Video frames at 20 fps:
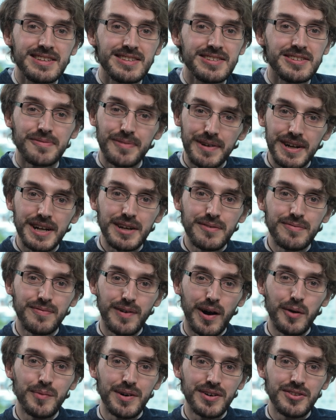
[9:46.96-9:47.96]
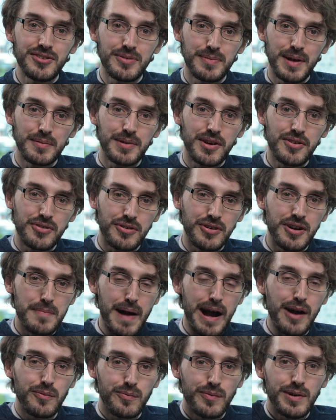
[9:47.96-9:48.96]
this is a really fun one to be able to talk
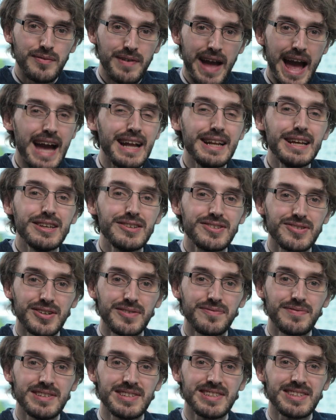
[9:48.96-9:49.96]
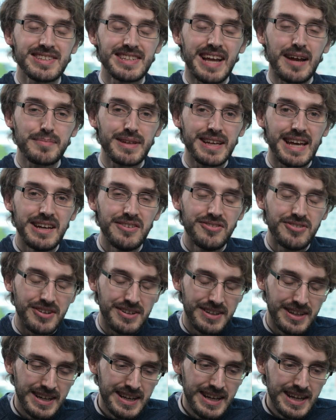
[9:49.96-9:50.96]
about with any sort of physics
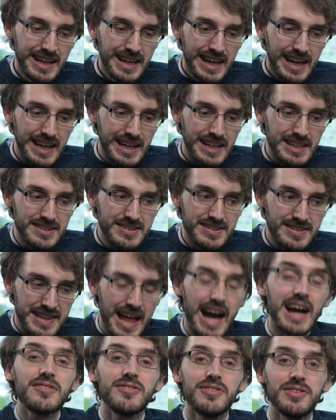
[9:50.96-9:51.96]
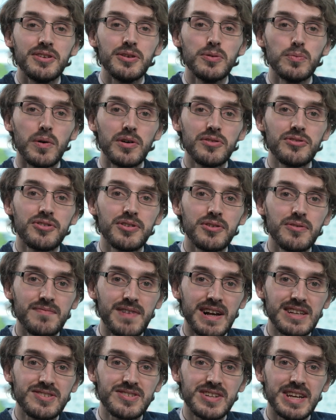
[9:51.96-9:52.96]
application, is that you want to
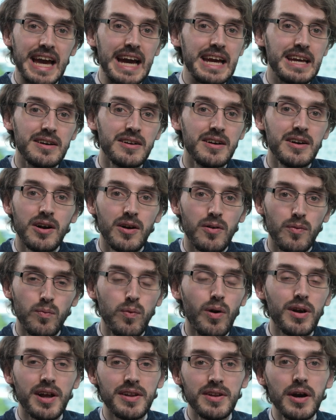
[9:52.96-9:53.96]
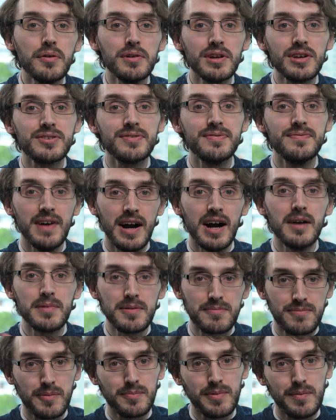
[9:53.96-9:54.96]
investigate what are known as Fermi
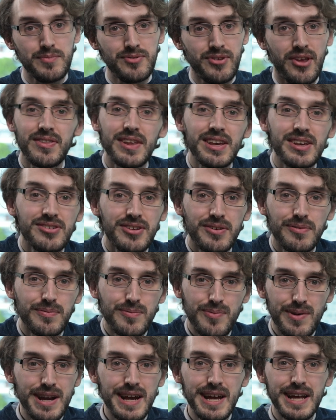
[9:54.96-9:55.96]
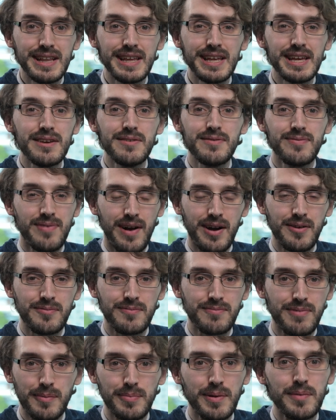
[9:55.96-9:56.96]
problems. And these are really fun
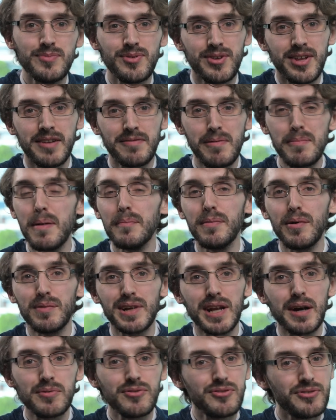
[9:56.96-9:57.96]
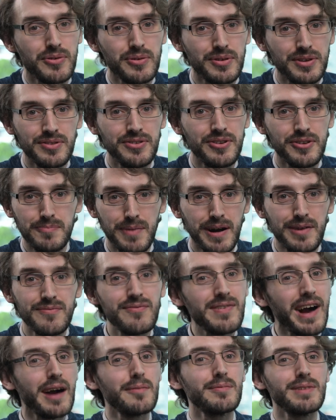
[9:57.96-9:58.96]
problems. And I remember when I was talking to my
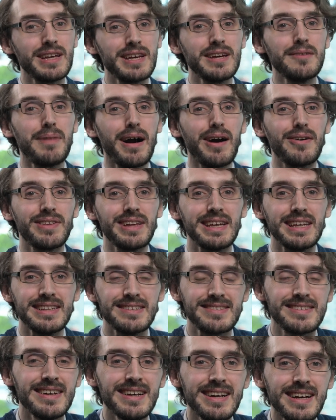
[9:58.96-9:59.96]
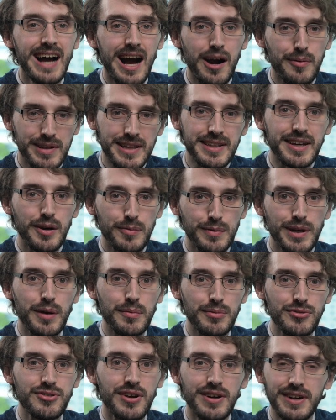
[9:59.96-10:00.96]
family about these a while ago when I
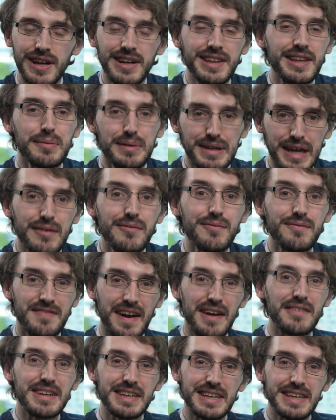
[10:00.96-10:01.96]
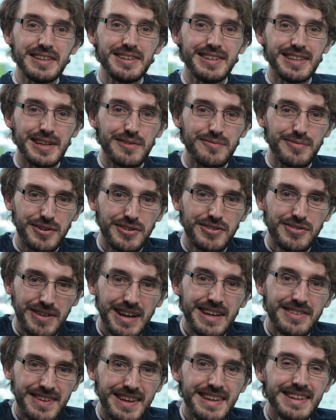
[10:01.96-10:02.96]
was younger, they would get very easily
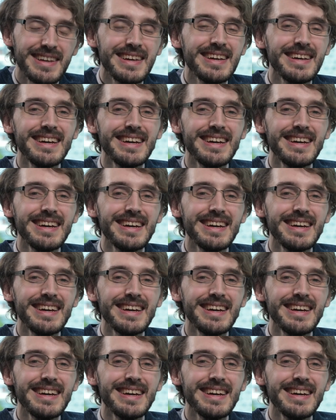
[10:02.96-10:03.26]
frustrated.